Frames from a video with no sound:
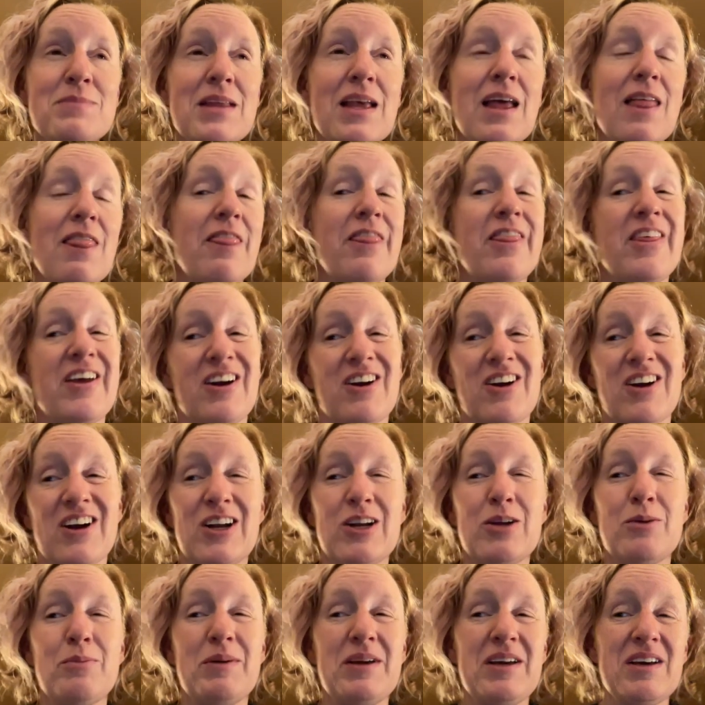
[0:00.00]
they're going
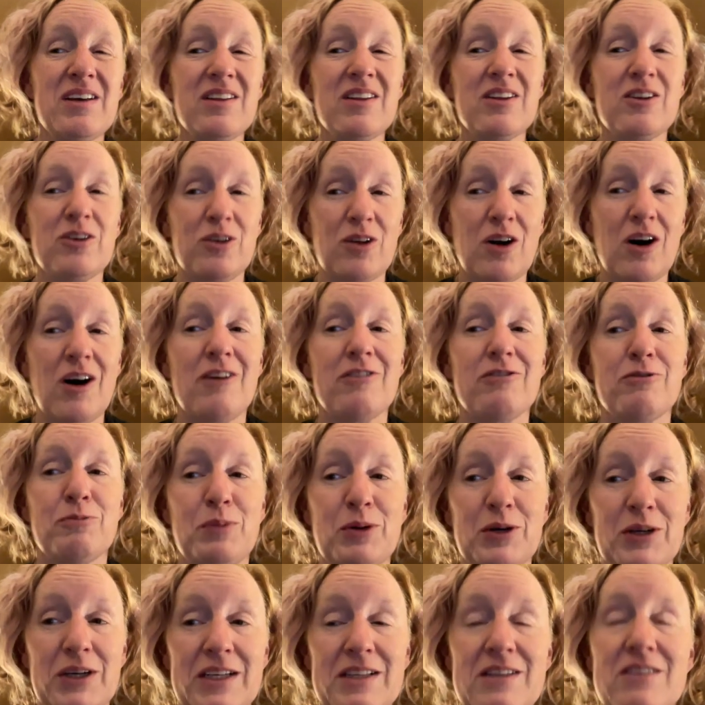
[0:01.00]
to be a little off
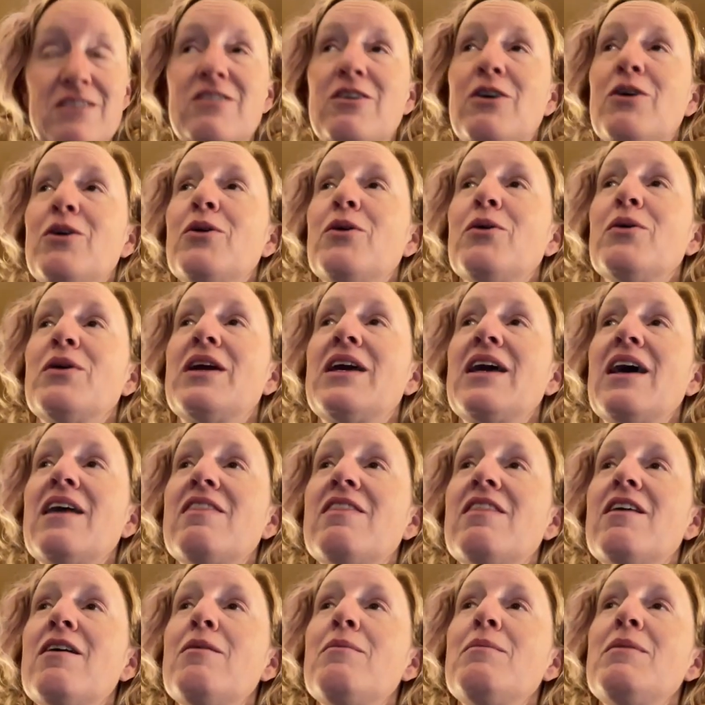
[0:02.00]
put. So get
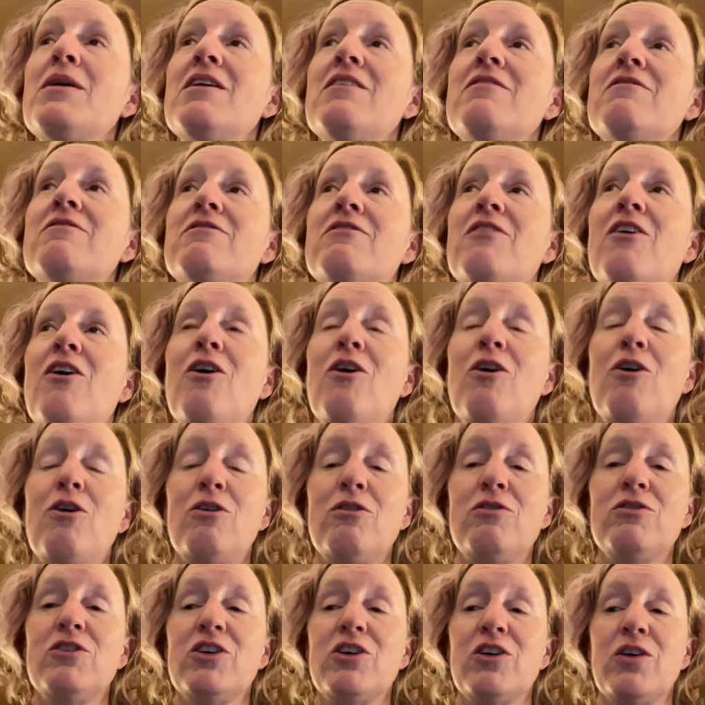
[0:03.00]
them
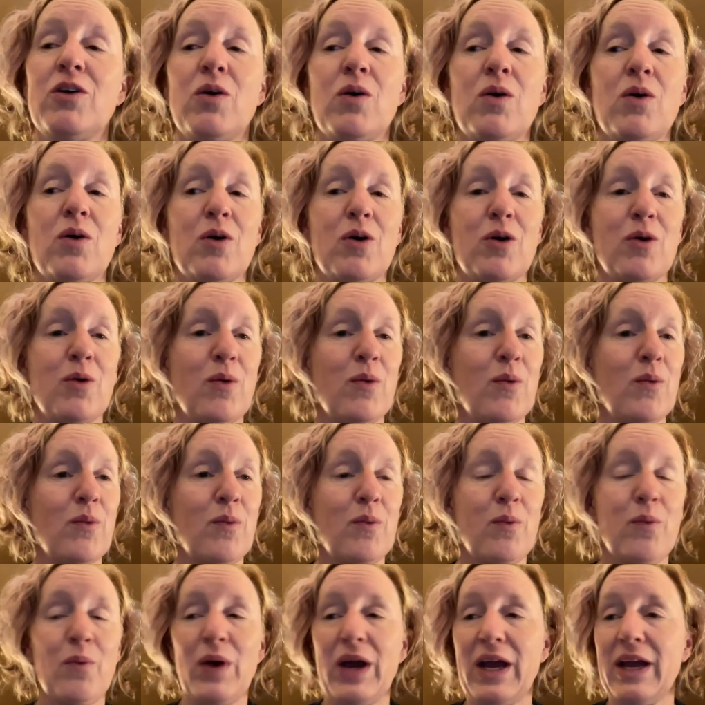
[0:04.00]
involved
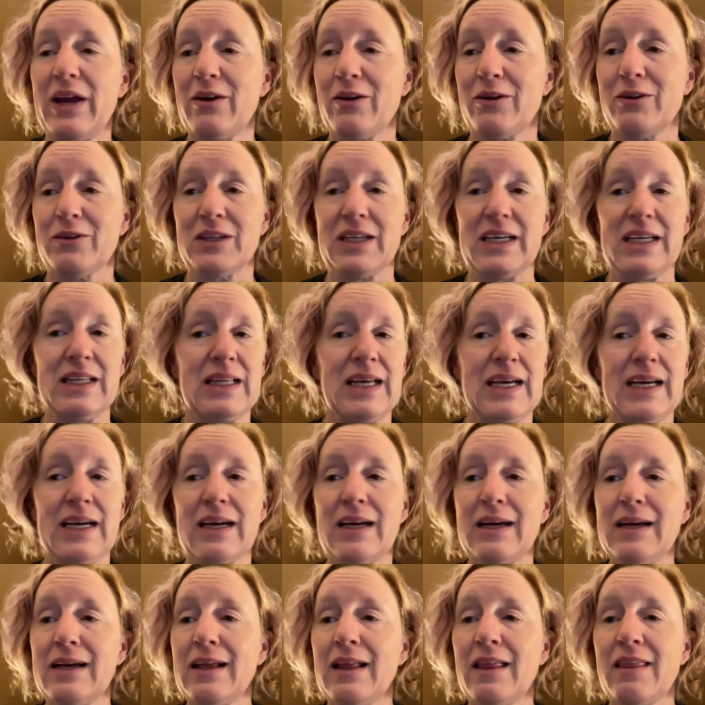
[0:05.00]
way early. Like,
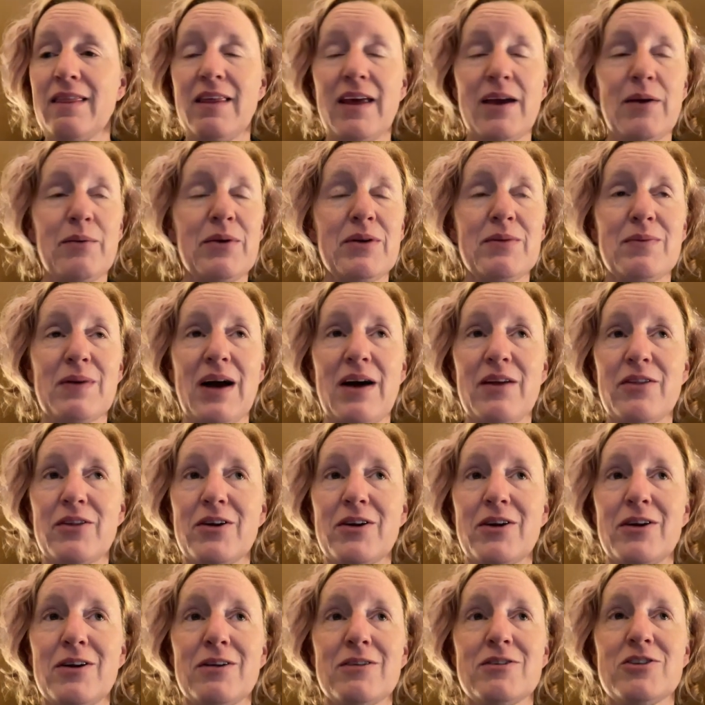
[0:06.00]
they would
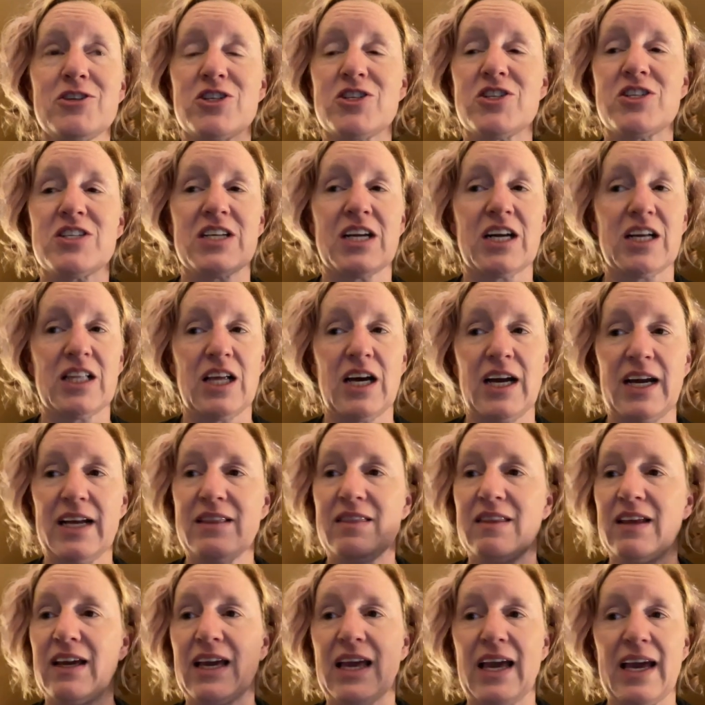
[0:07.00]
rather just decline
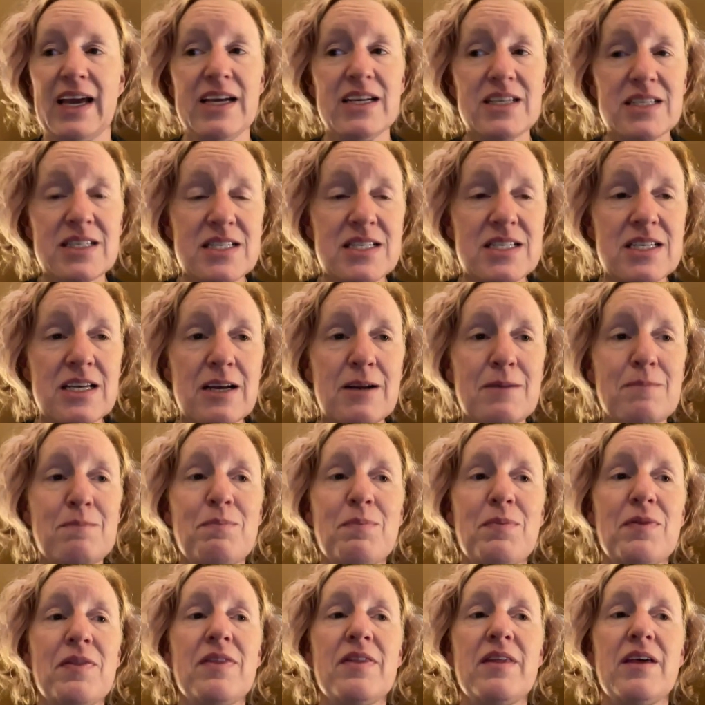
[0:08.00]
the case
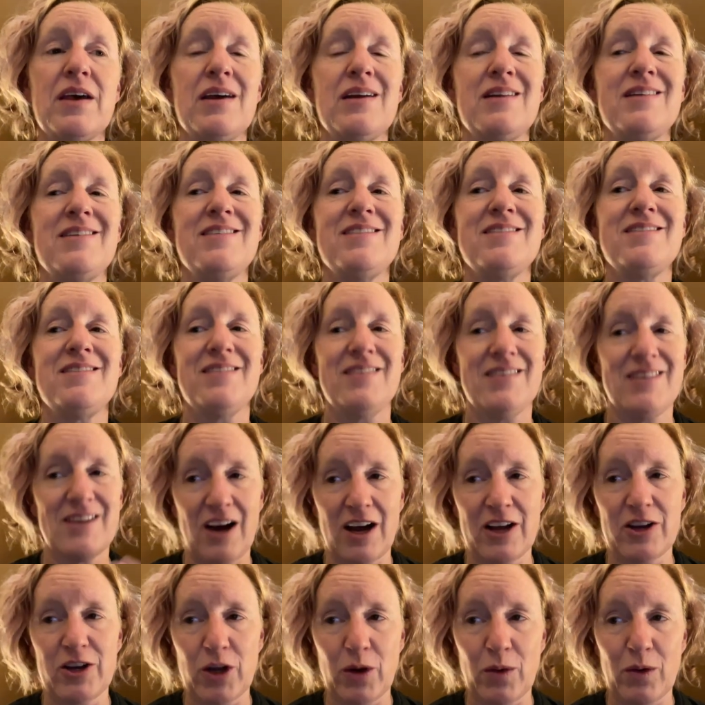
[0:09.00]
than
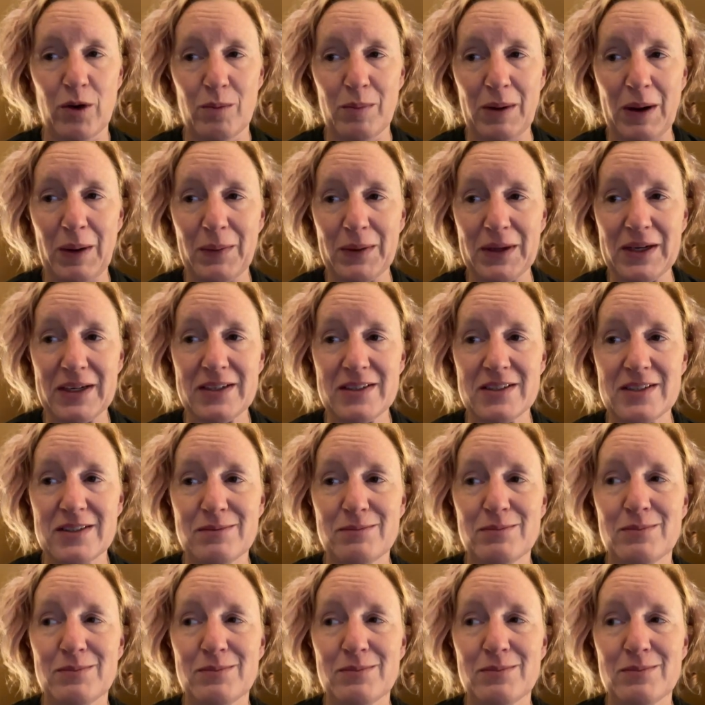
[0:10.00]
not know about it.